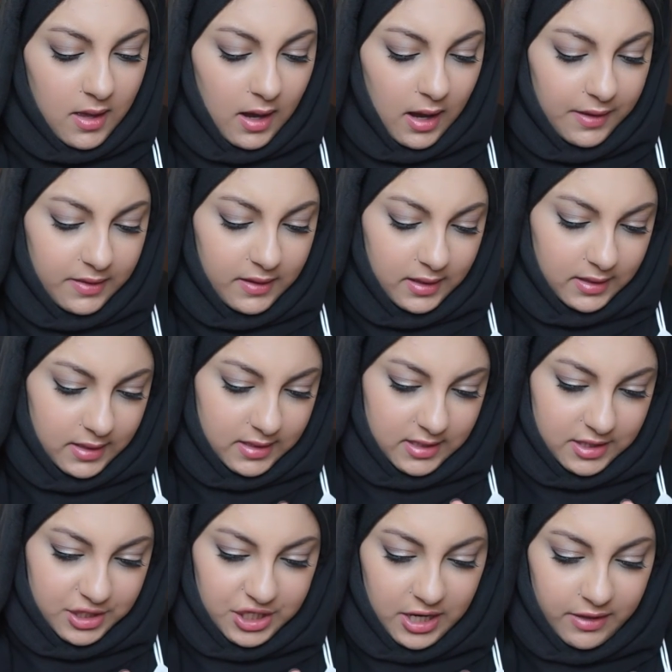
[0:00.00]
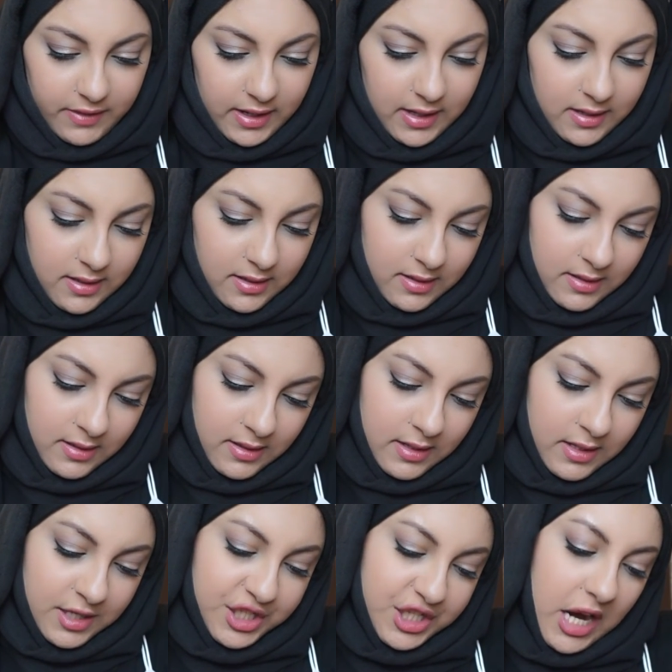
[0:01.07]
I think this is Cherry.
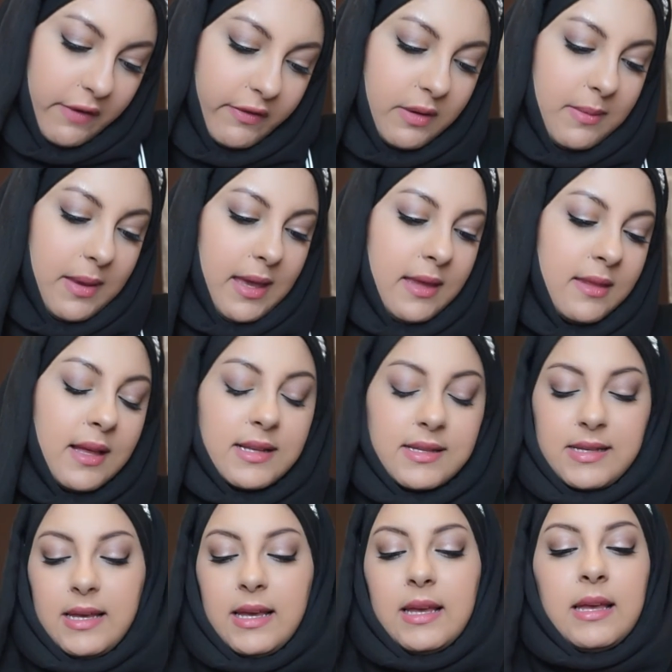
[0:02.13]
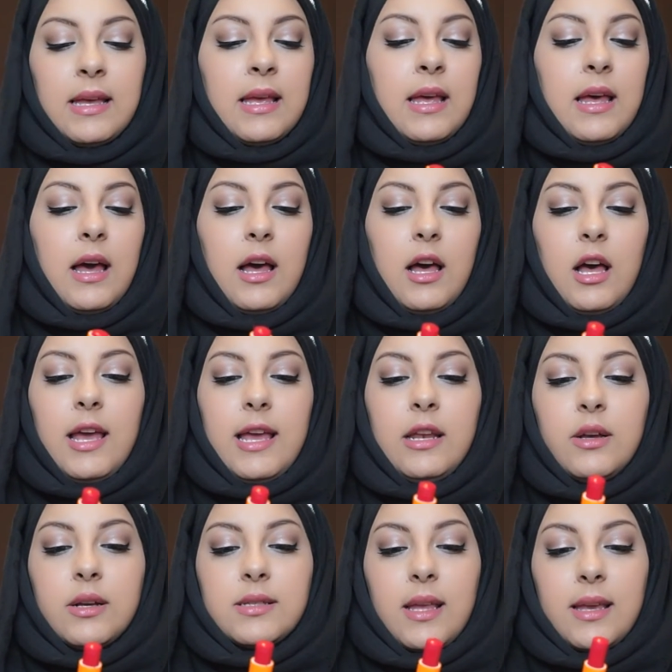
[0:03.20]
Cherry Me, that's it. It
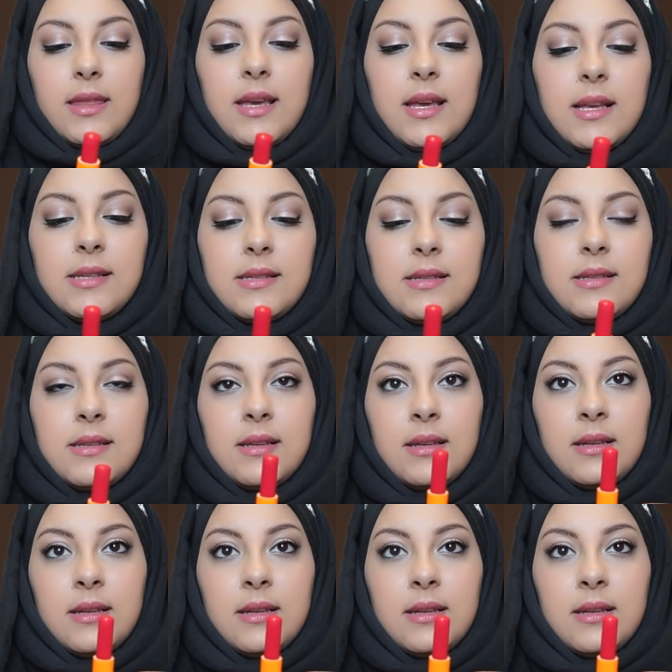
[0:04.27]
looks like this.